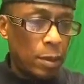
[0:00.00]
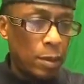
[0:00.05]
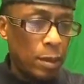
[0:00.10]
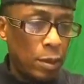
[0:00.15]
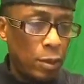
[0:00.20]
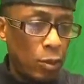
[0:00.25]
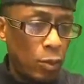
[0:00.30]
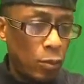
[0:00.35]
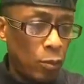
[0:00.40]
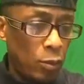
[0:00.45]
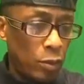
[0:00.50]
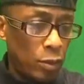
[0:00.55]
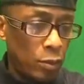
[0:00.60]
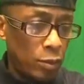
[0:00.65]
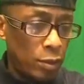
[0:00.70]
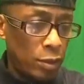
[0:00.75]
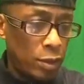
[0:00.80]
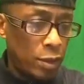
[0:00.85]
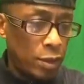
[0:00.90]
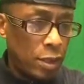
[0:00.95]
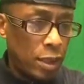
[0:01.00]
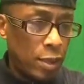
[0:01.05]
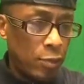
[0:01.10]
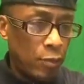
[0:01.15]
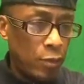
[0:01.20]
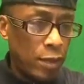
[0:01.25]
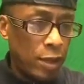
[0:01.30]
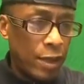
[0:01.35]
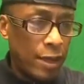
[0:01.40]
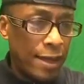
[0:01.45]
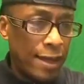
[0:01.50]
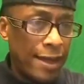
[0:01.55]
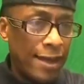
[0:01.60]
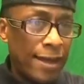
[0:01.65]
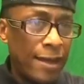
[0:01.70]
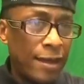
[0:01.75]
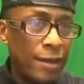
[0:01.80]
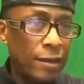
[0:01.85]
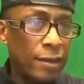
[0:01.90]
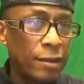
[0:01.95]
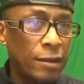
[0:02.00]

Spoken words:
Nope, we don't need the camera that high.